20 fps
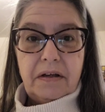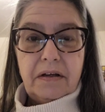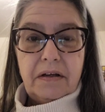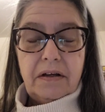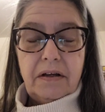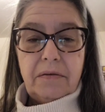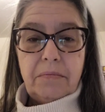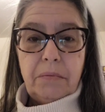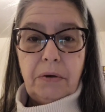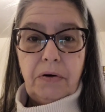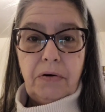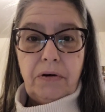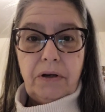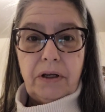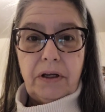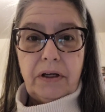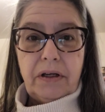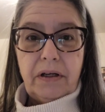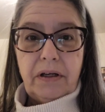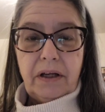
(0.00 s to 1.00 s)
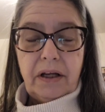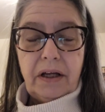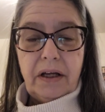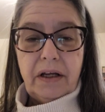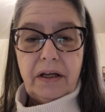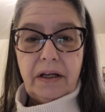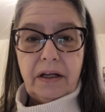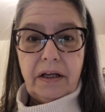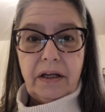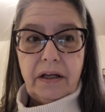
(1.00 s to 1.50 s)
Good morning.
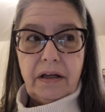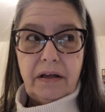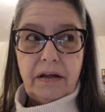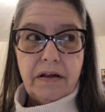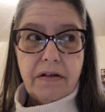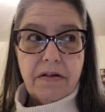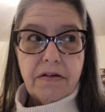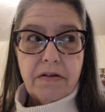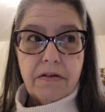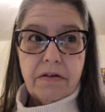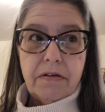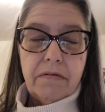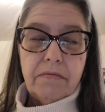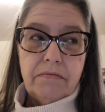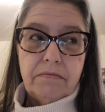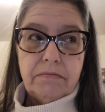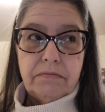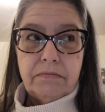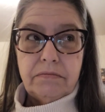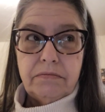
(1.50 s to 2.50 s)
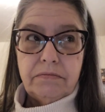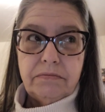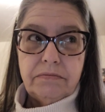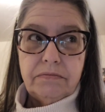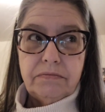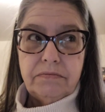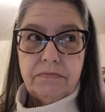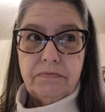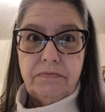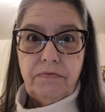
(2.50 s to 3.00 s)
It is
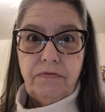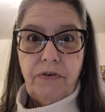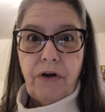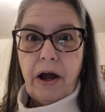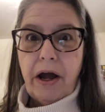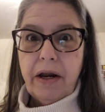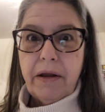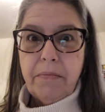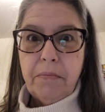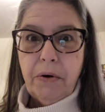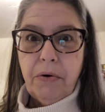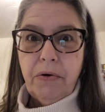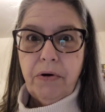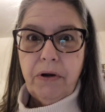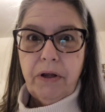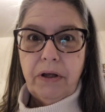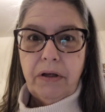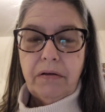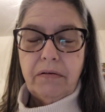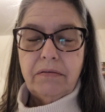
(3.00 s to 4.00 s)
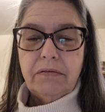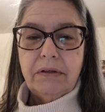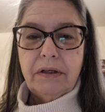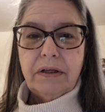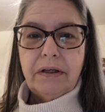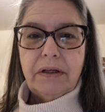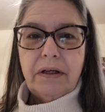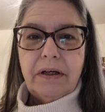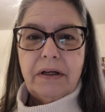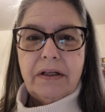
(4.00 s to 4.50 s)
Friday morning,
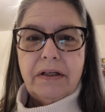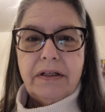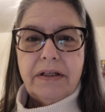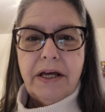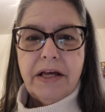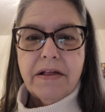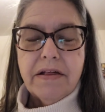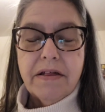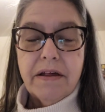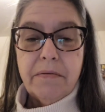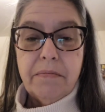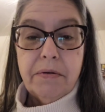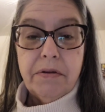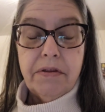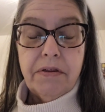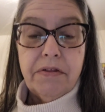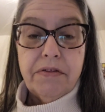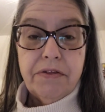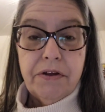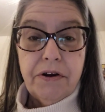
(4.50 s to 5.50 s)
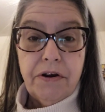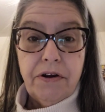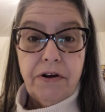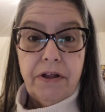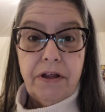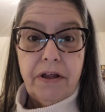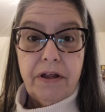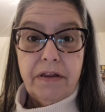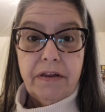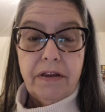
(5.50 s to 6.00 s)
December the
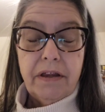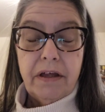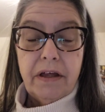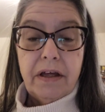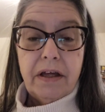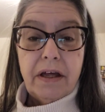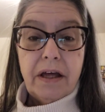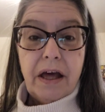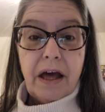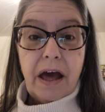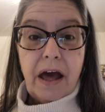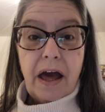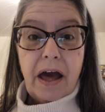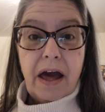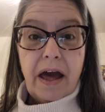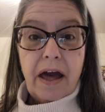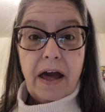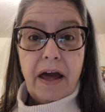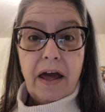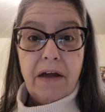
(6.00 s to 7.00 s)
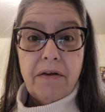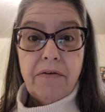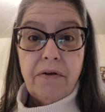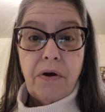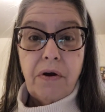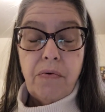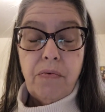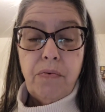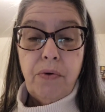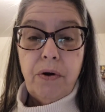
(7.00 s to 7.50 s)
30th,
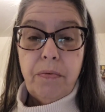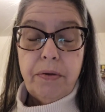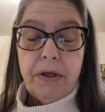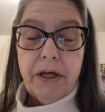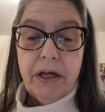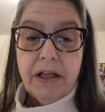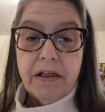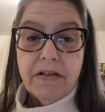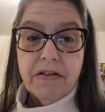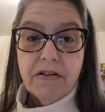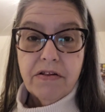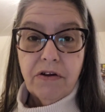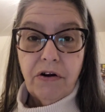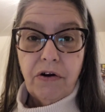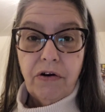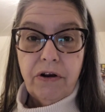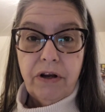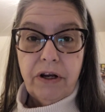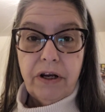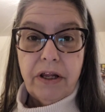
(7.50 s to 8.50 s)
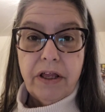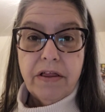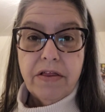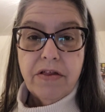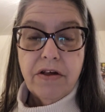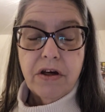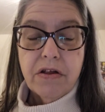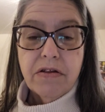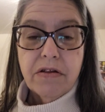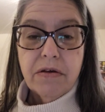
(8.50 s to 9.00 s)
and we'll be getting started in
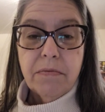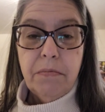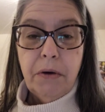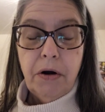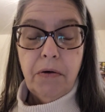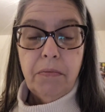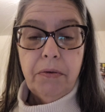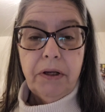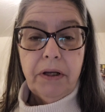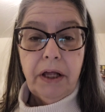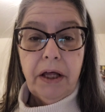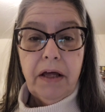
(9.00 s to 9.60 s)
just a moment.